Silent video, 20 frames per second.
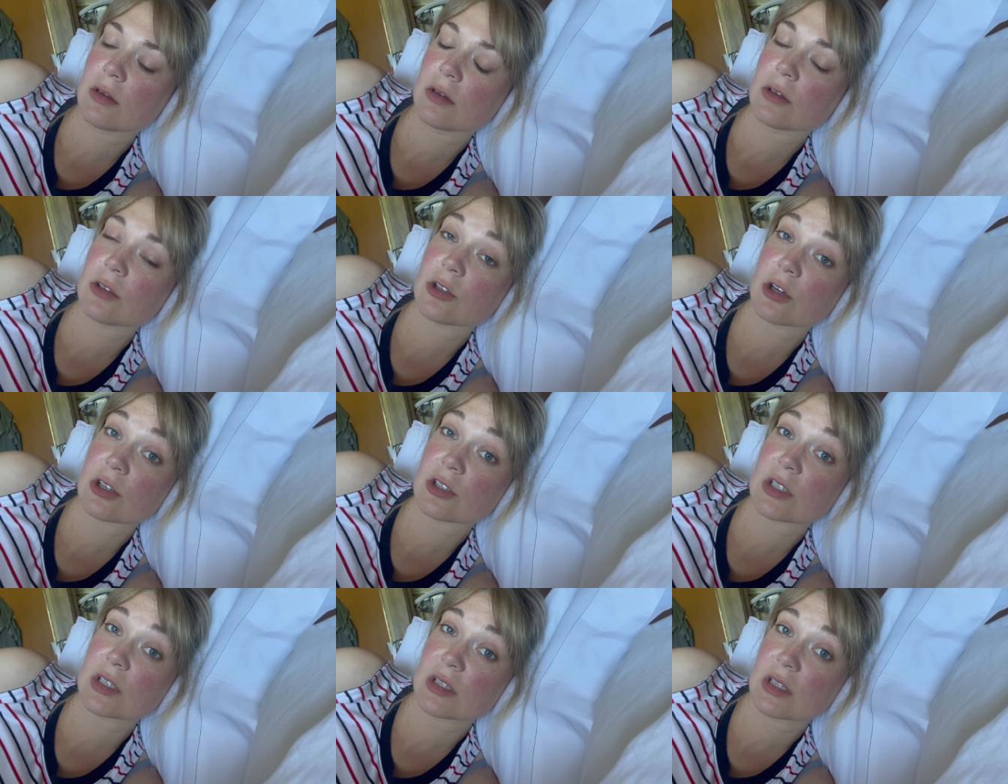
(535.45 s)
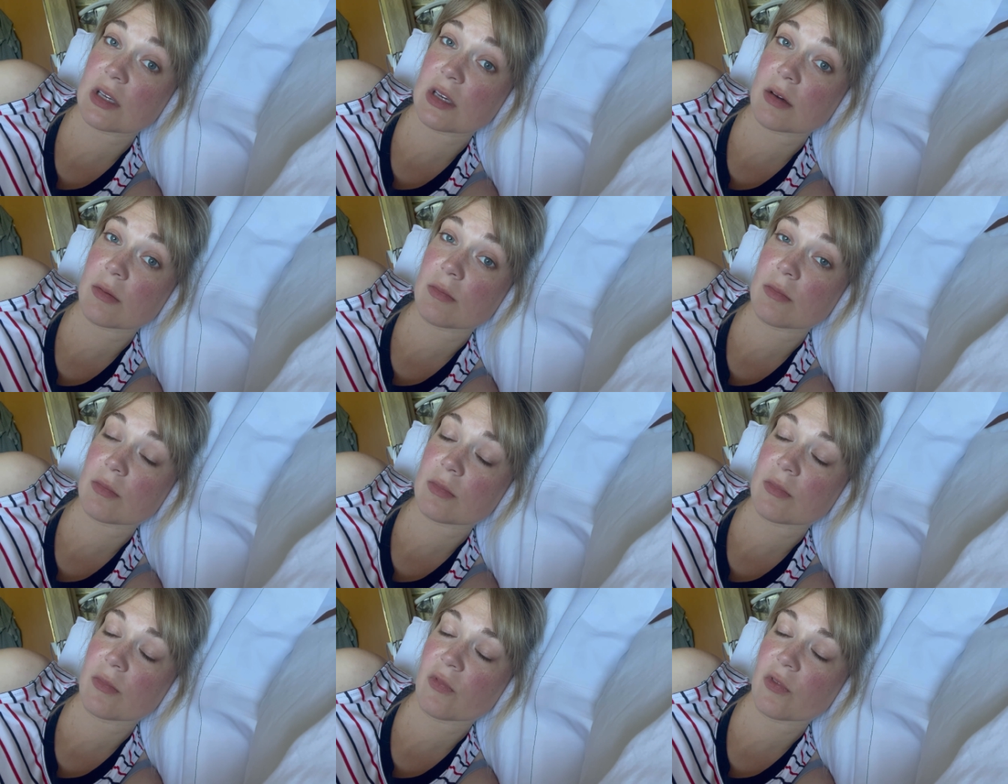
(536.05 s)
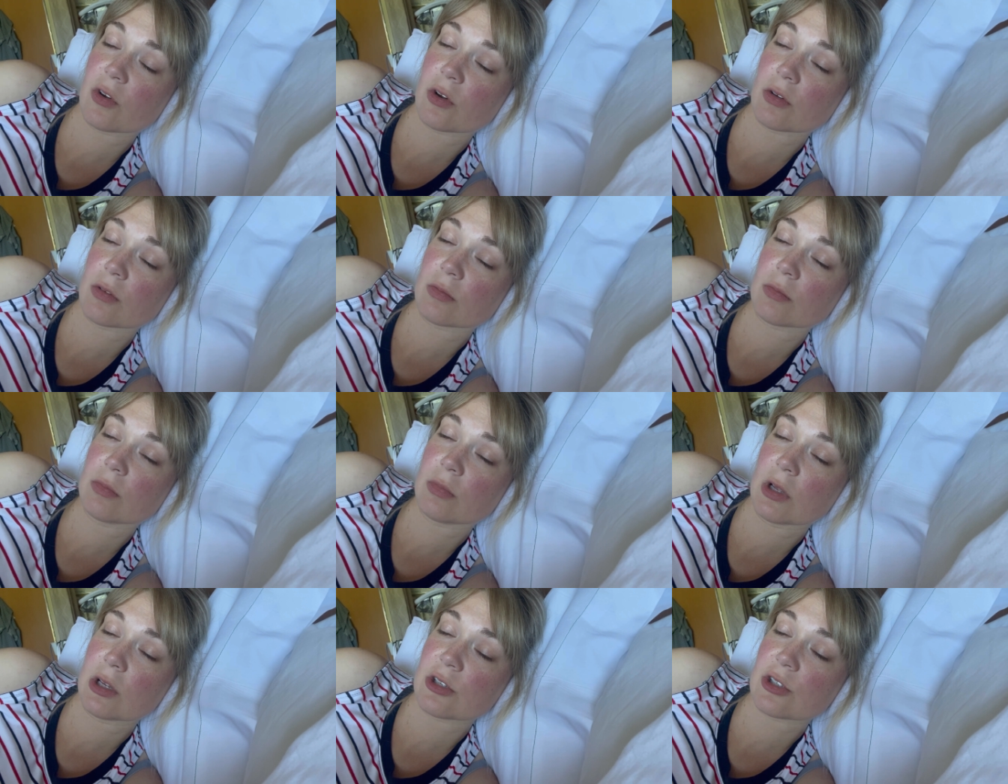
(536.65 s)
Josh and Liam for
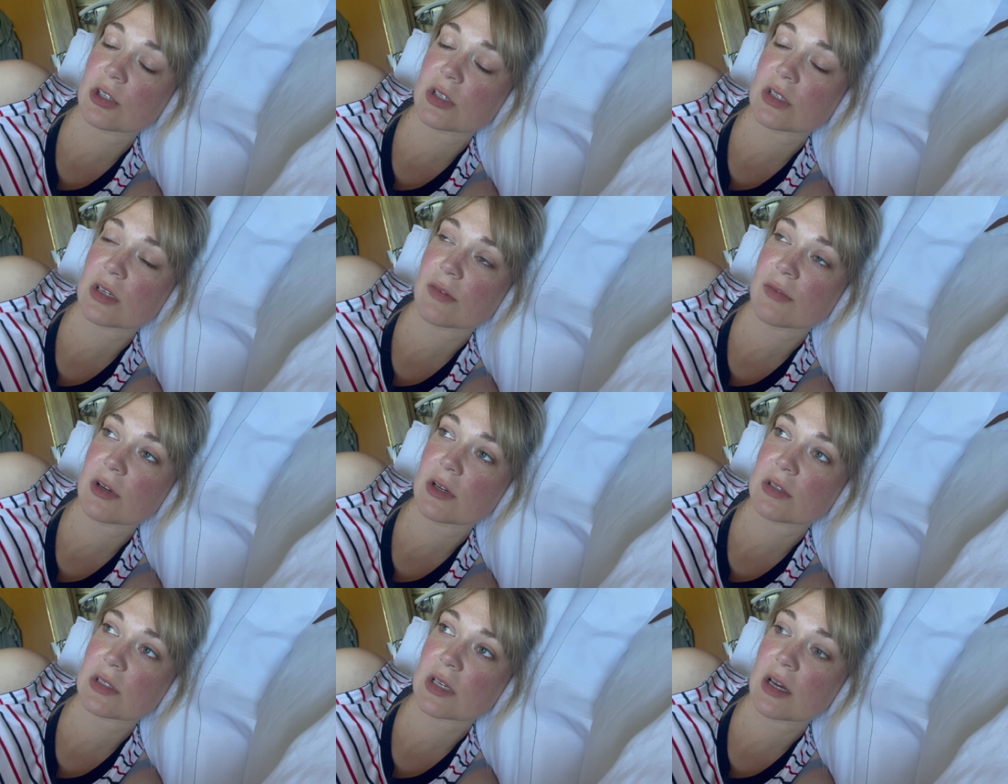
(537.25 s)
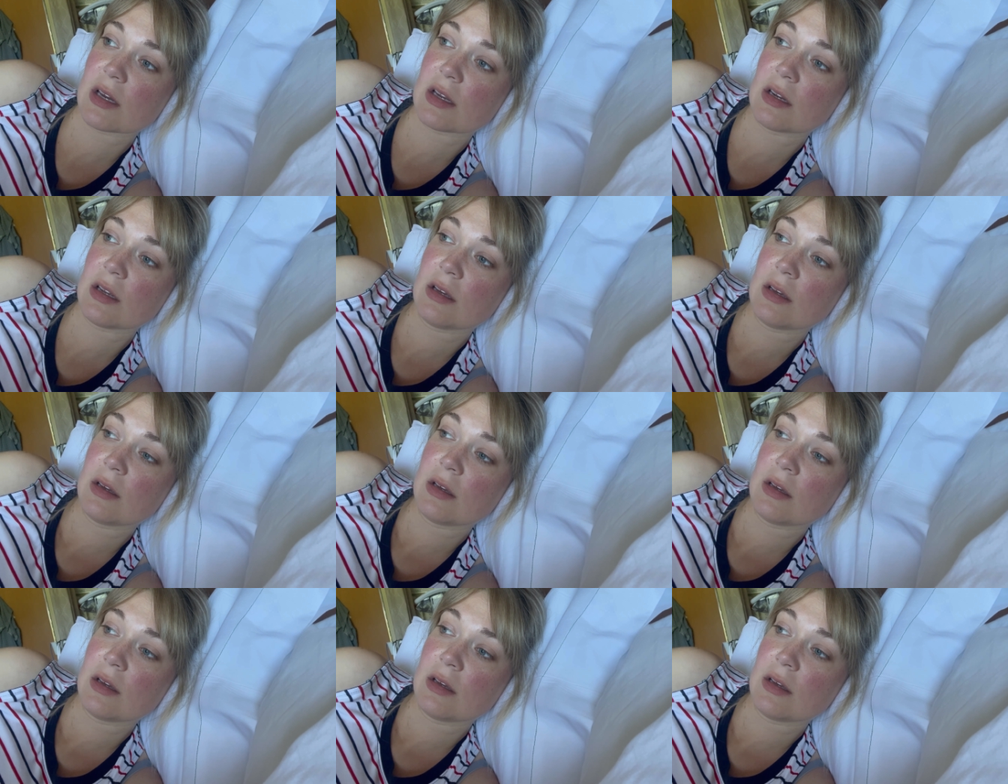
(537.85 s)
lunch and stuff outside